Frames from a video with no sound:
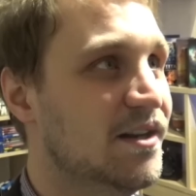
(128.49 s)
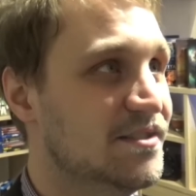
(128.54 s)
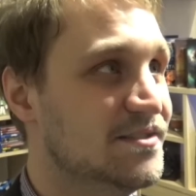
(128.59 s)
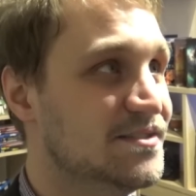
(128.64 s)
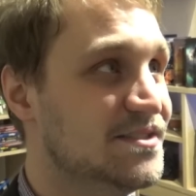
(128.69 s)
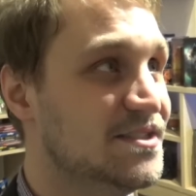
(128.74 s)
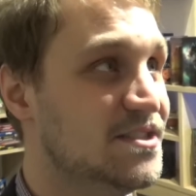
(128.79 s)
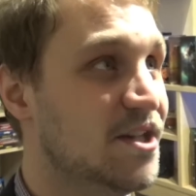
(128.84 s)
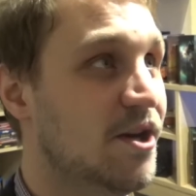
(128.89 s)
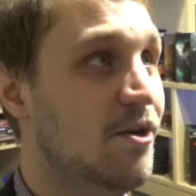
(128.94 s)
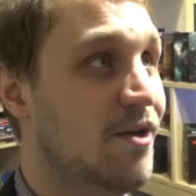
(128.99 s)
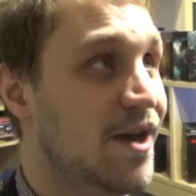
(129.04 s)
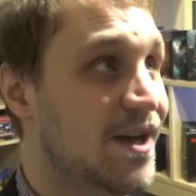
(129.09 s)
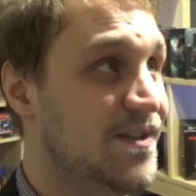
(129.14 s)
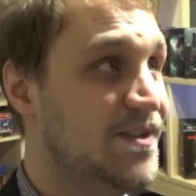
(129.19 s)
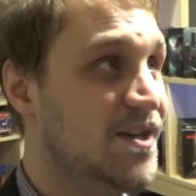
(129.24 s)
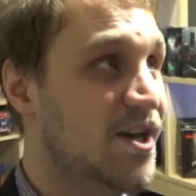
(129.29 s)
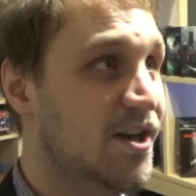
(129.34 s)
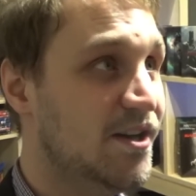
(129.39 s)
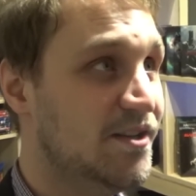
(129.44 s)
So I
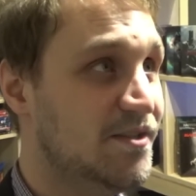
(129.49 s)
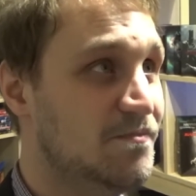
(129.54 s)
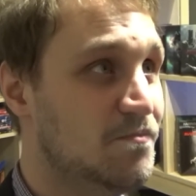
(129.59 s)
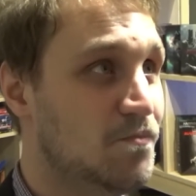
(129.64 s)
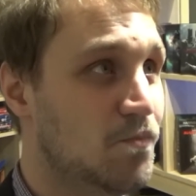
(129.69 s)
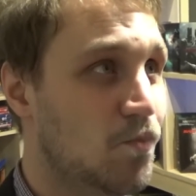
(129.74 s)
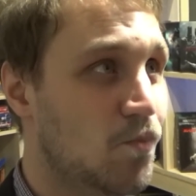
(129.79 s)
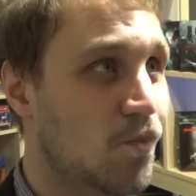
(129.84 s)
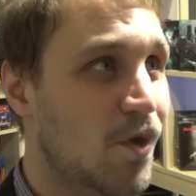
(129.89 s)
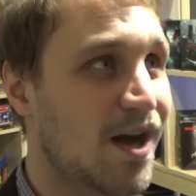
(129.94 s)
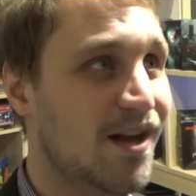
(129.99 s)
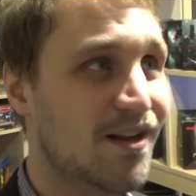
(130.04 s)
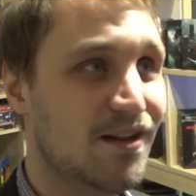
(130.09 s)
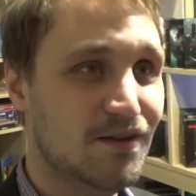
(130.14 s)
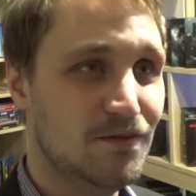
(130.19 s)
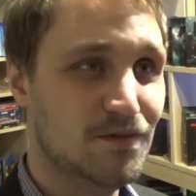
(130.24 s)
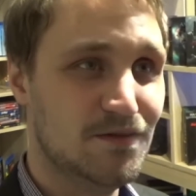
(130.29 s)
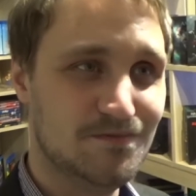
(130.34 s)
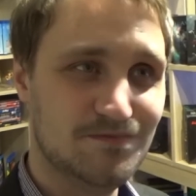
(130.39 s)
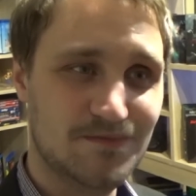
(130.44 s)
thought,
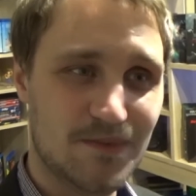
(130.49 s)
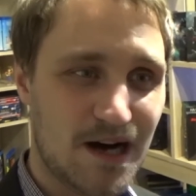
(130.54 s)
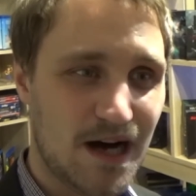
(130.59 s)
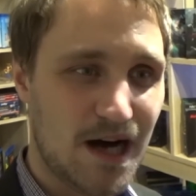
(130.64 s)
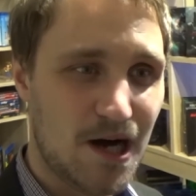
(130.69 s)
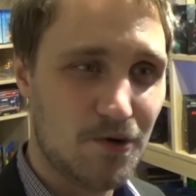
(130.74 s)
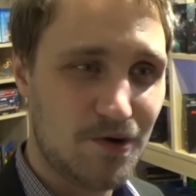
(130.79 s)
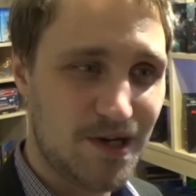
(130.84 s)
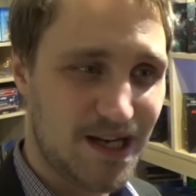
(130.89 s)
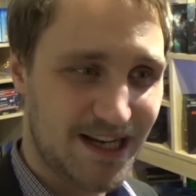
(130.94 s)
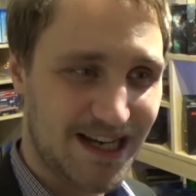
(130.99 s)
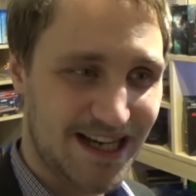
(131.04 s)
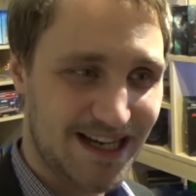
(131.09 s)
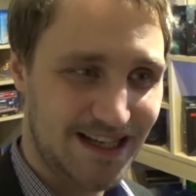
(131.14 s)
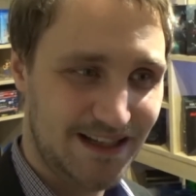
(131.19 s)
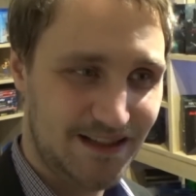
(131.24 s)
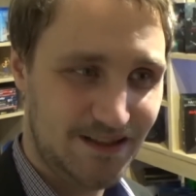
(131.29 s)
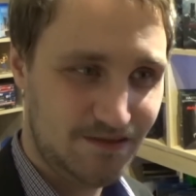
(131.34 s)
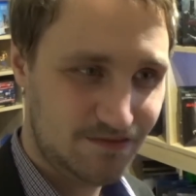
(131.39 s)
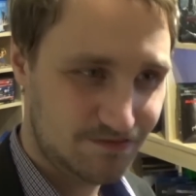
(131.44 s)
well, how can
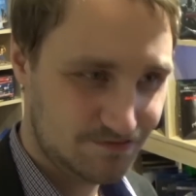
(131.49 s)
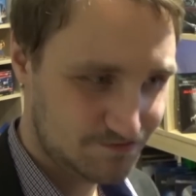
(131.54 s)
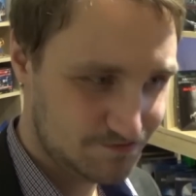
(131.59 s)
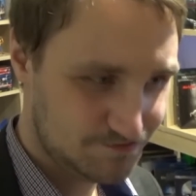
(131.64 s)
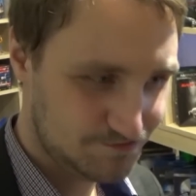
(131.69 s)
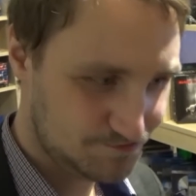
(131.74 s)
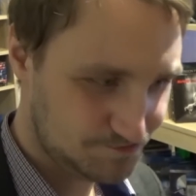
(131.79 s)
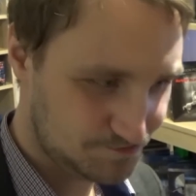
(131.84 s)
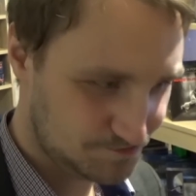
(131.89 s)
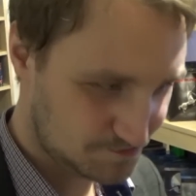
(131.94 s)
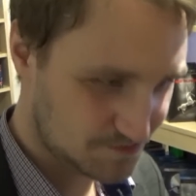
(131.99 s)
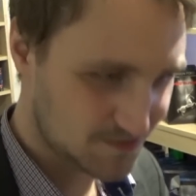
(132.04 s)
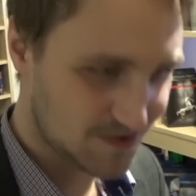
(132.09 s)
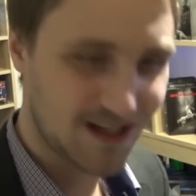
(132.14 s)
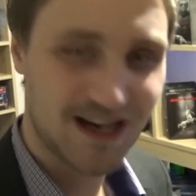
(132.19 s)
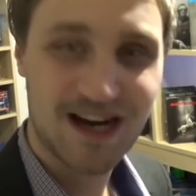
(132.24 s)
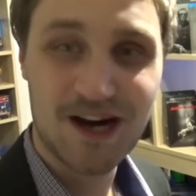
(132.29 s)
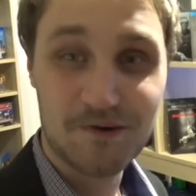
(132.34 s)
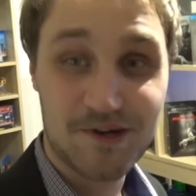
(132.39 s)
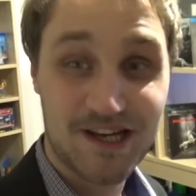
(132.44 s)
I
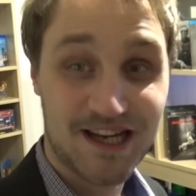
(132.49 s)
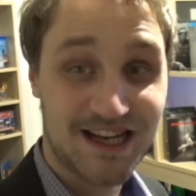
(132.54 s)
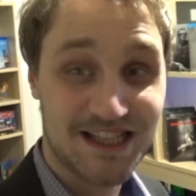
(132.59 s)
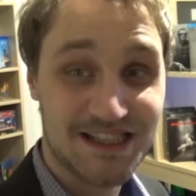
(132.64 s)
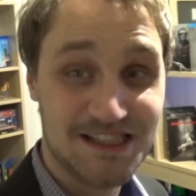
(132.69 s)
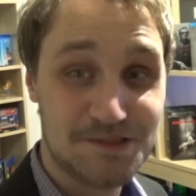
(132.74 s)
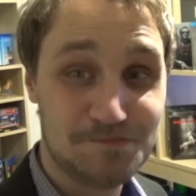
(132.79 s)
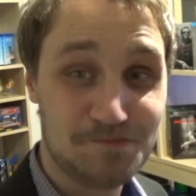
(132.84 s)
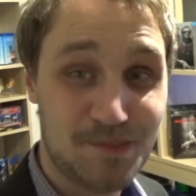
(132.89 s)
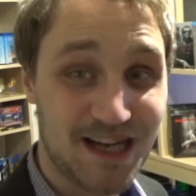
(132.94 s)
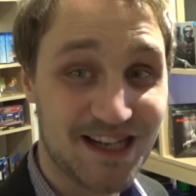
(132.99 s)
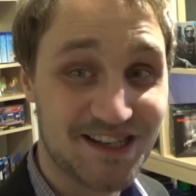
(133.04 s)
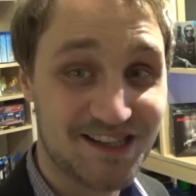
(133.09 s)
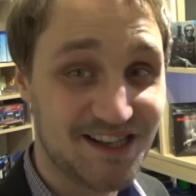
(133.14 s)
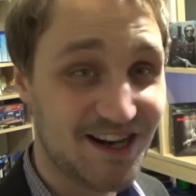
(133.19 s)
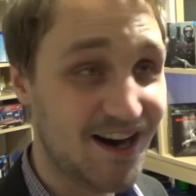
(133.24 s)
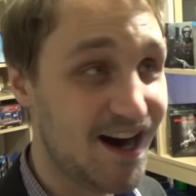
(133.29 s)
spend